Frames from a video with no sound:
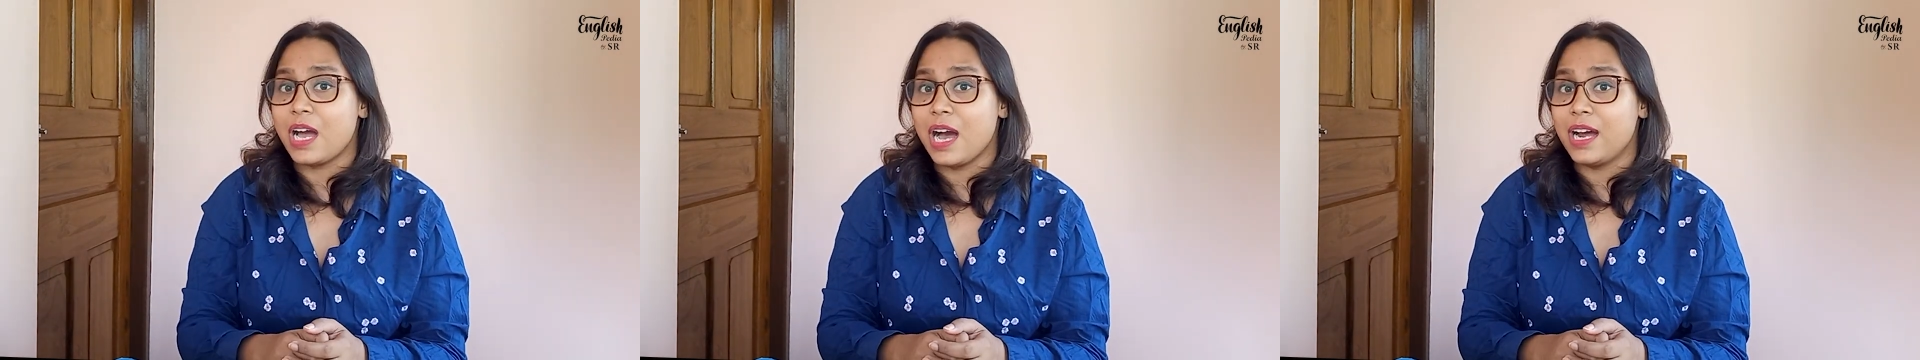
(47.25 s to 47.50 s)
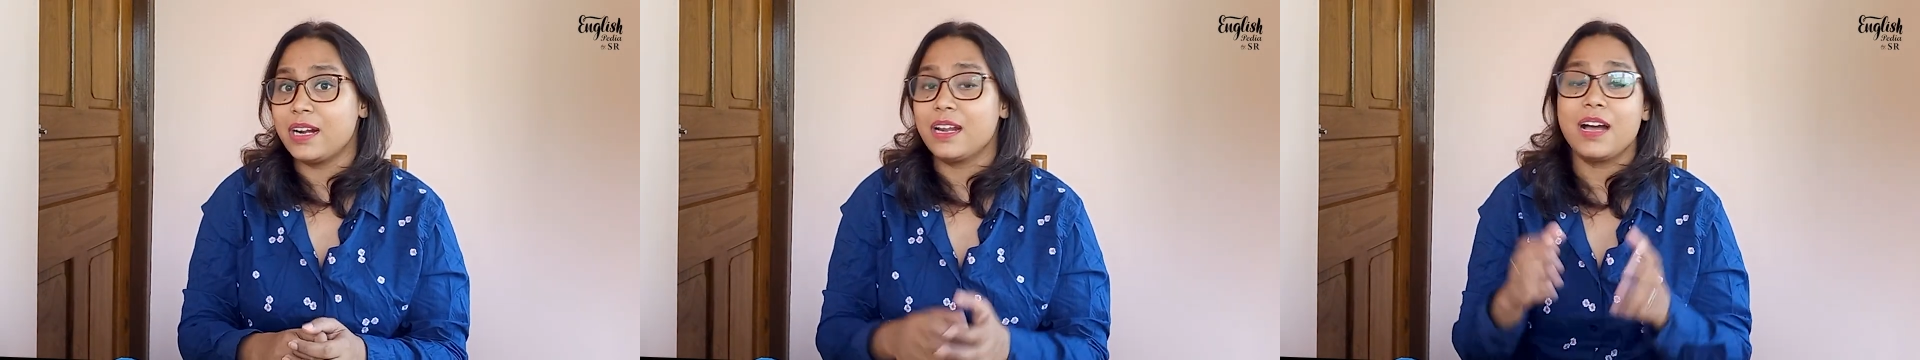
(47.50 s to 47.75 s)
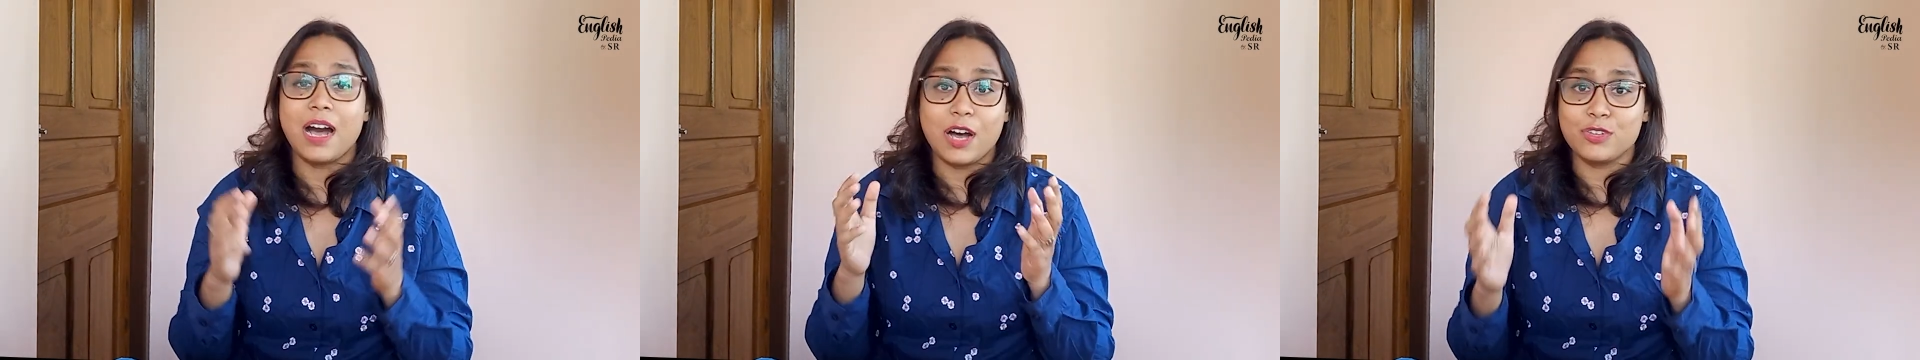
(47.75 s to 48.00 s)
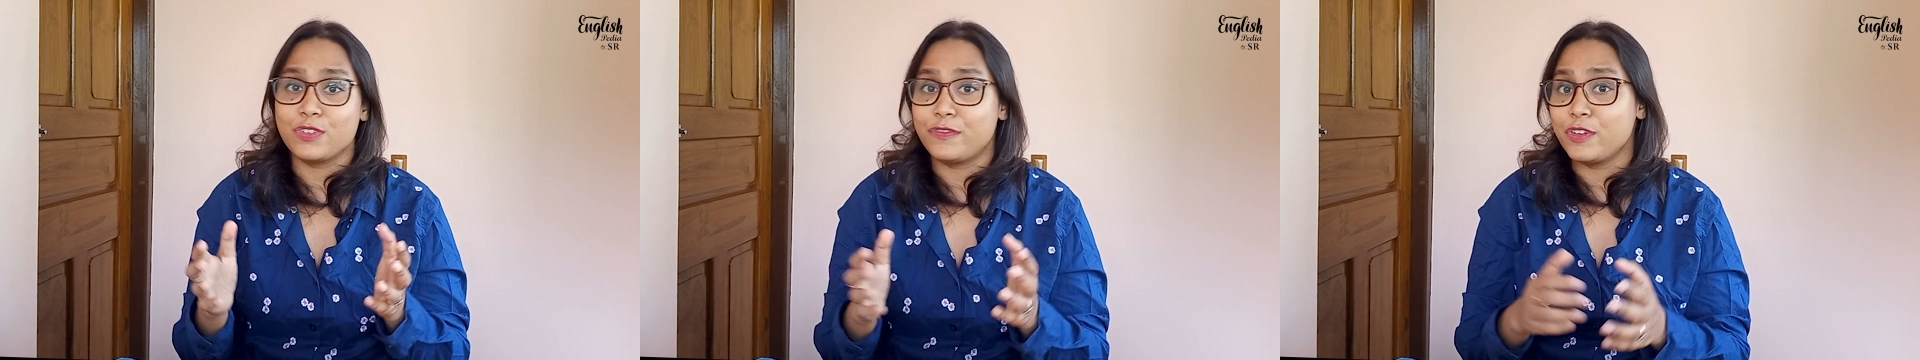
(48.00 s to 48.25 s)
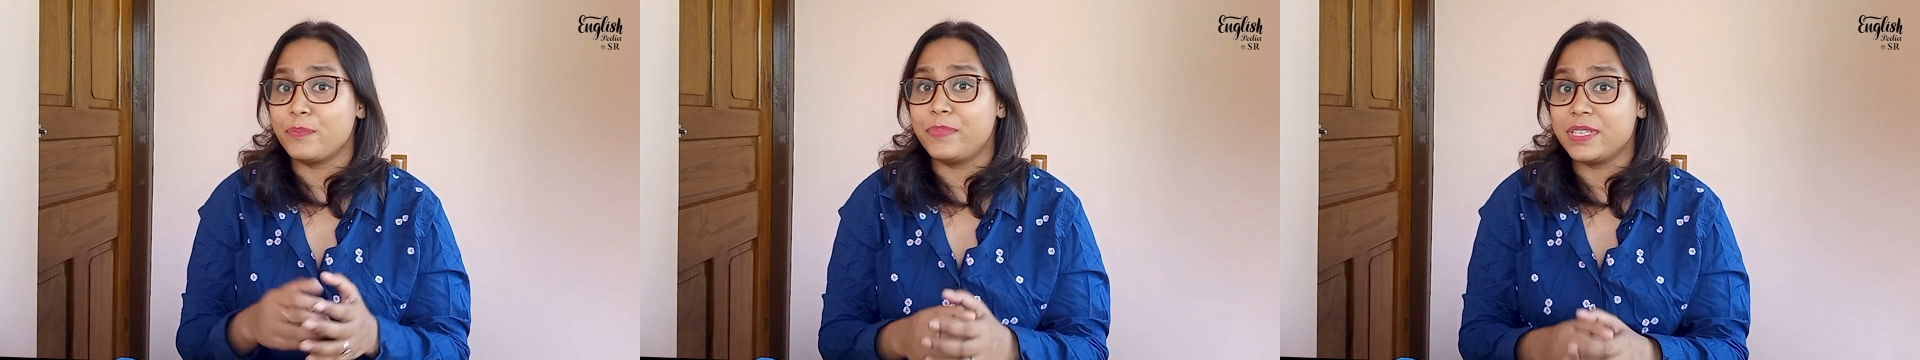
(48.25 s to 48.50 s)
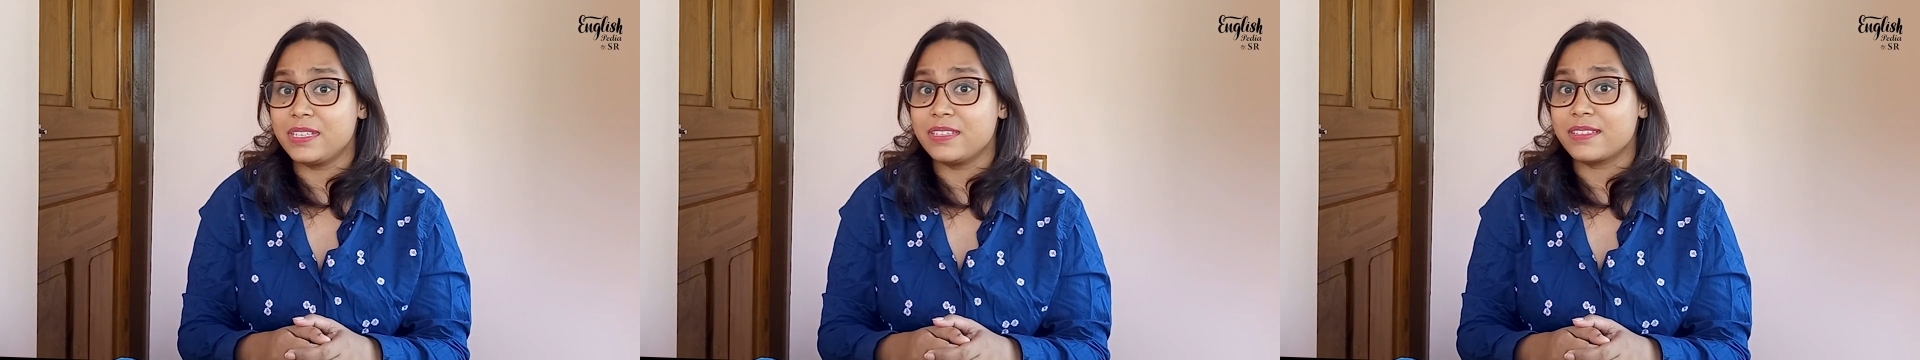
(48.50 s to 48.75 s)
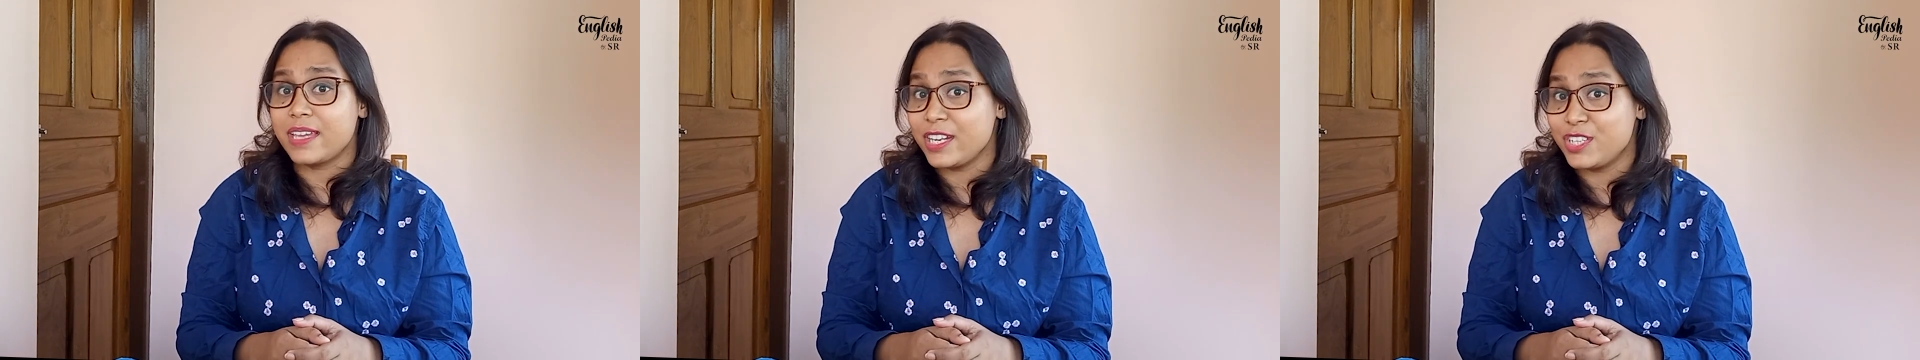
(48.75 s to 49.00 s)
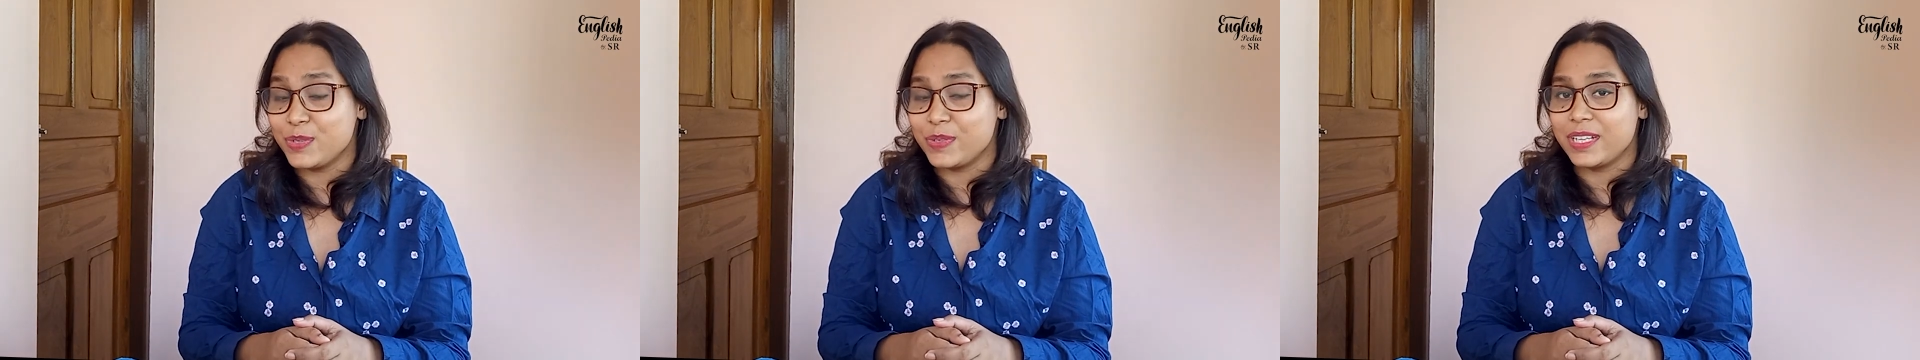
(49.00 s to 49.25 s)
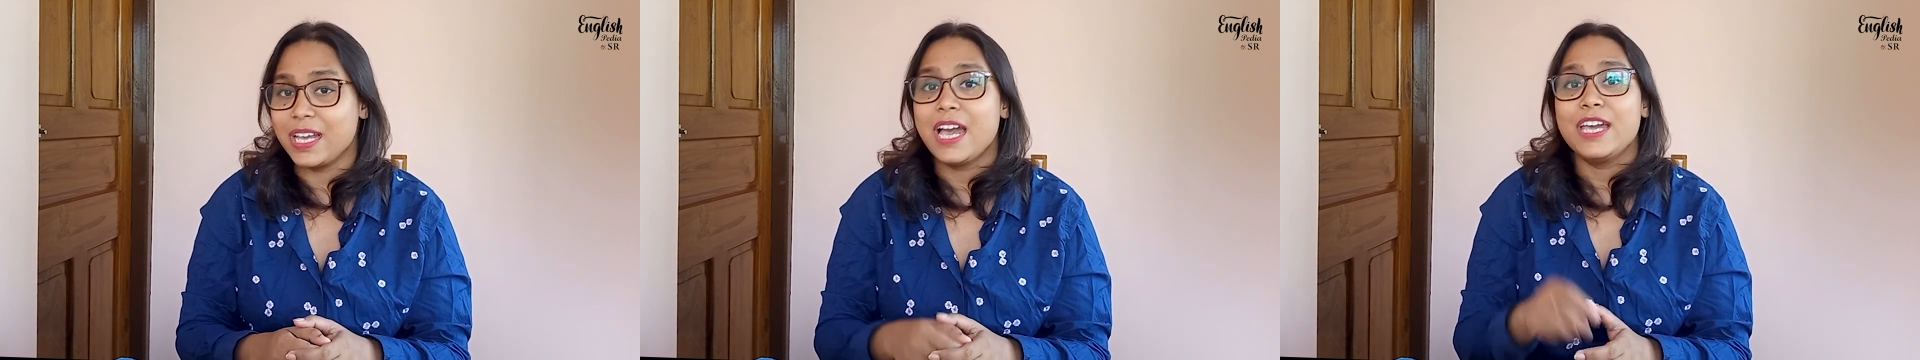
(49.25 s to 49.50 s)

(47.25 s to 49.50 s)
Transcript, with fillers: hour out of your busy schedule,